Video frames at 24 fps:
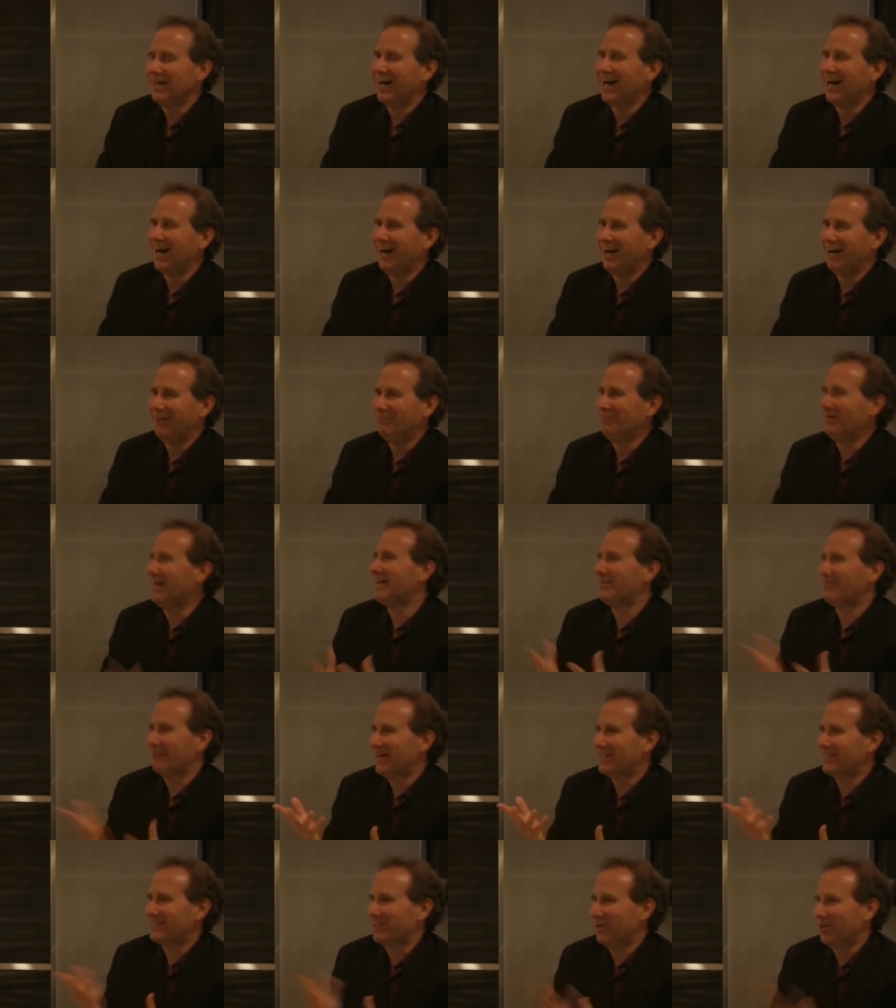Um,
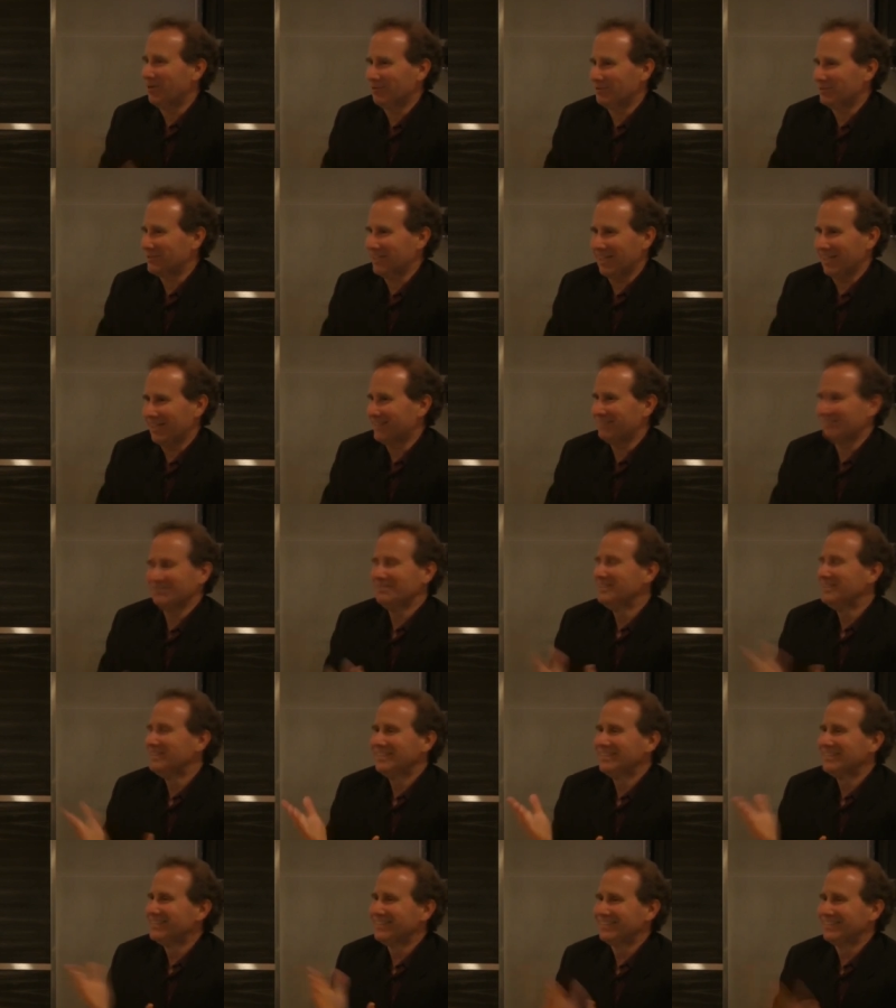anyway, so it was like,
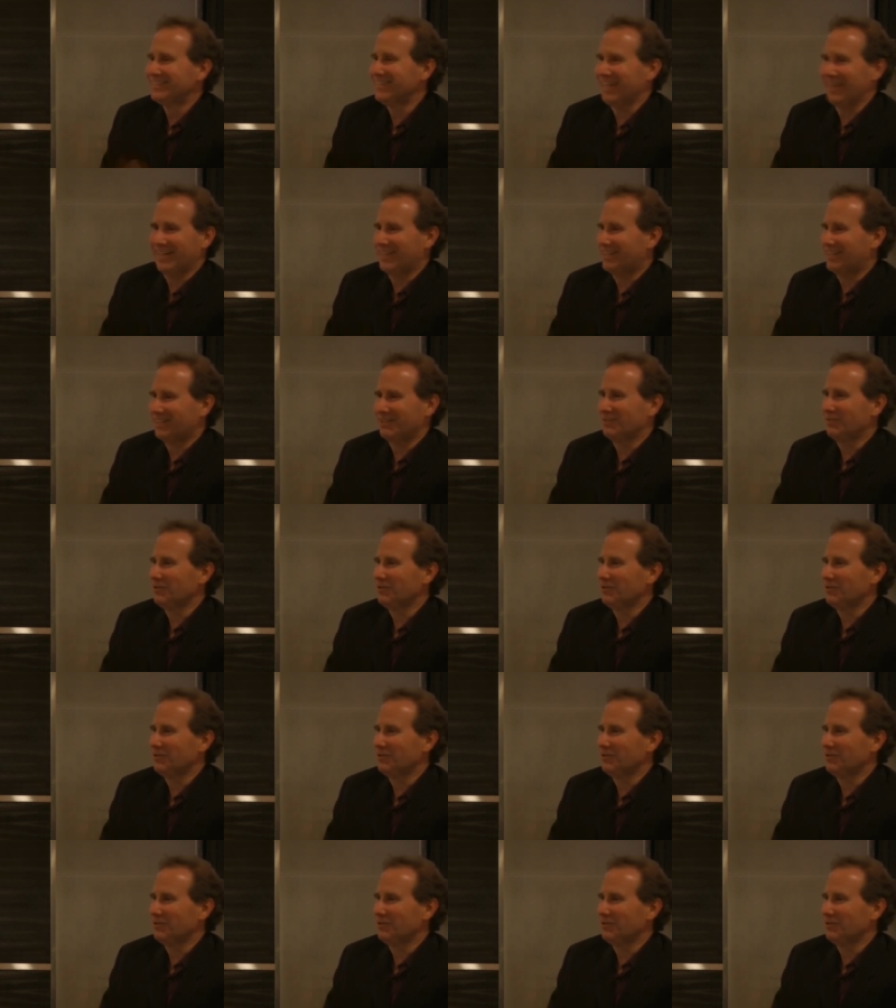like,